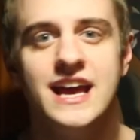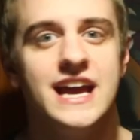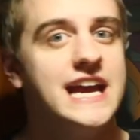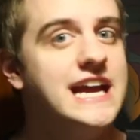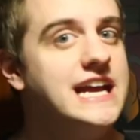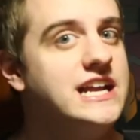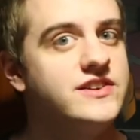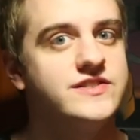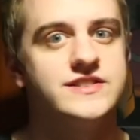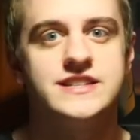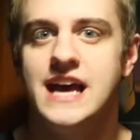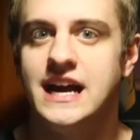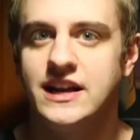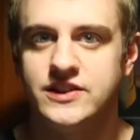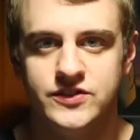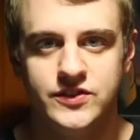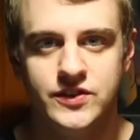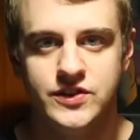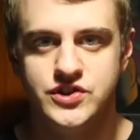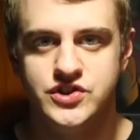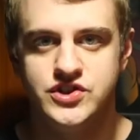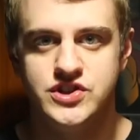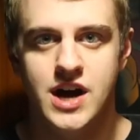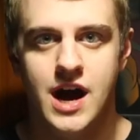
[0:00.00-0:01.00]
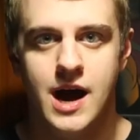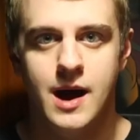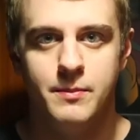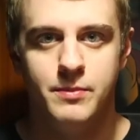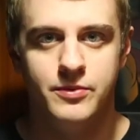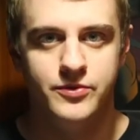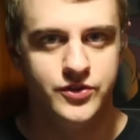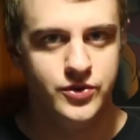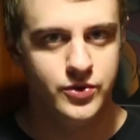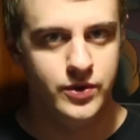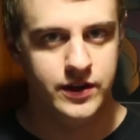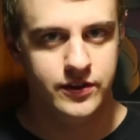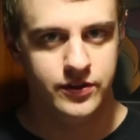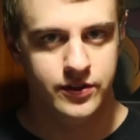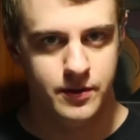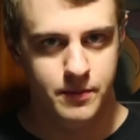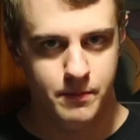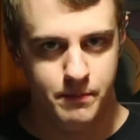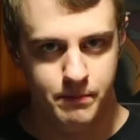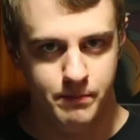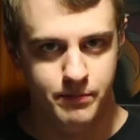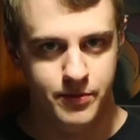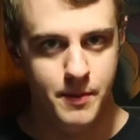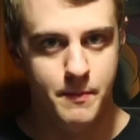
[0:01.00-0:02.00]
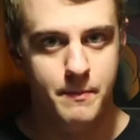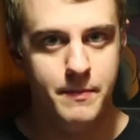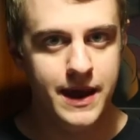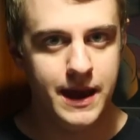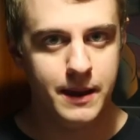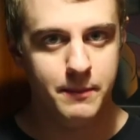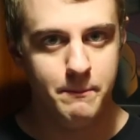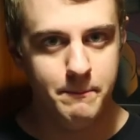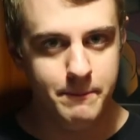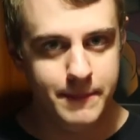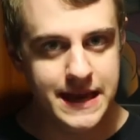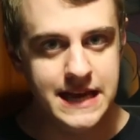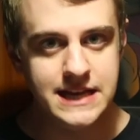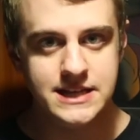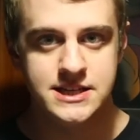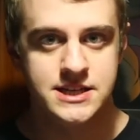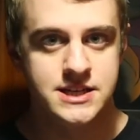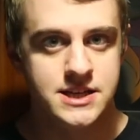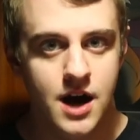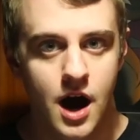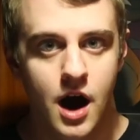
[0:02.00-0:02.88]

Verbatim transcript: He does an excellent job of doing the the big meat